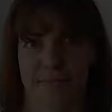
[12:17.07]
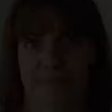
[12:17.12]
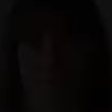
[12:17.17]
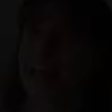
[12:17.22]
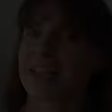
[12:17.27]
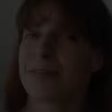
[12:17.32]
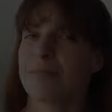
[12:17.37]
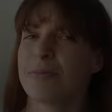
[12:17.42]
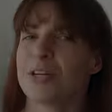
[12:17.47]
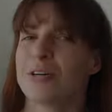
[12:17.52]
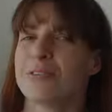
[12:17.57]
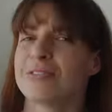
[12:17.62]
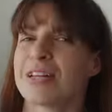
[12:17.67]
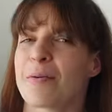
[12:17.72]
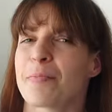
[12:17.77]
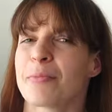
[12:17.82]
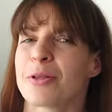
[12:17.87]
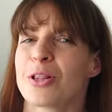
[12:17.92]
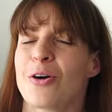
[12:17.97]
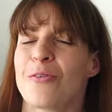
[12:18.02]
Let me know
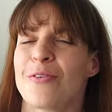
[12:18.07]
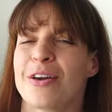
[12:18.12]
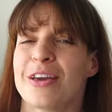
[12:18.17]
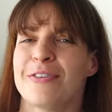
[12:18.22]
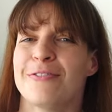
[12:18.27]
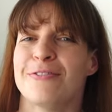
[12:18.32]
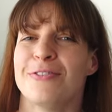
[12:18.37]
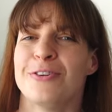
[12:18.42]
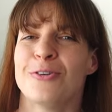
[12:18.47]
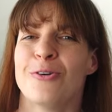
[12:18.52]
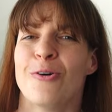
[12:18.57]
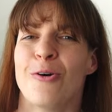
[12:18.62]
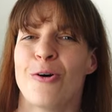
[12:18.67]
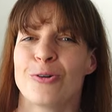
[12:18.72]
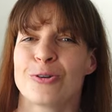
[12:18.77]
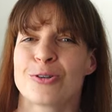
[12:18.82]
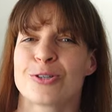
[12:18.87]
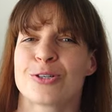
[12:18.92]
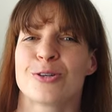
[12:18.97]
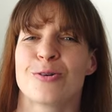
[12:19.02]
down below if you
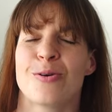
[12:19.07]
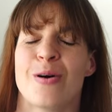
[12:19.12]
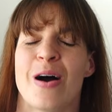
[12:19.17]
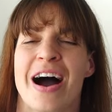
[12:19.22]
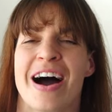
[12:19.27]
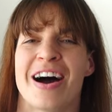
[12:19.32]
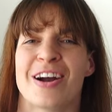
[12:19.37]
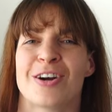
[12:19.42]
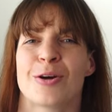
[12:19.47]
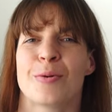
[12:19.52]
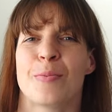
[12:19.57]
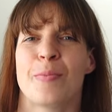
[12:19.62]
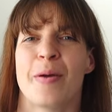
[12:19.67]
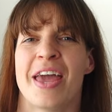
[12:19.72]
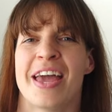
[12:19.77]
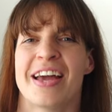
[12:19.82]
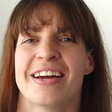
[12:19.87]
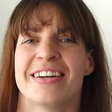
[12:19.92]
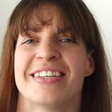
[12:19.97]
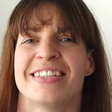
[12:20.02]
also are a
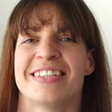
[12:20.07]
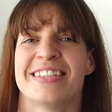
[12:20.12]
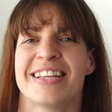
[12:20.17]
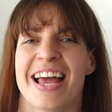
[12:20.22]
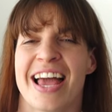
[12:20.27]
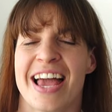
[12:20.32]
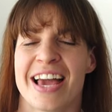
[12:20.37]
parent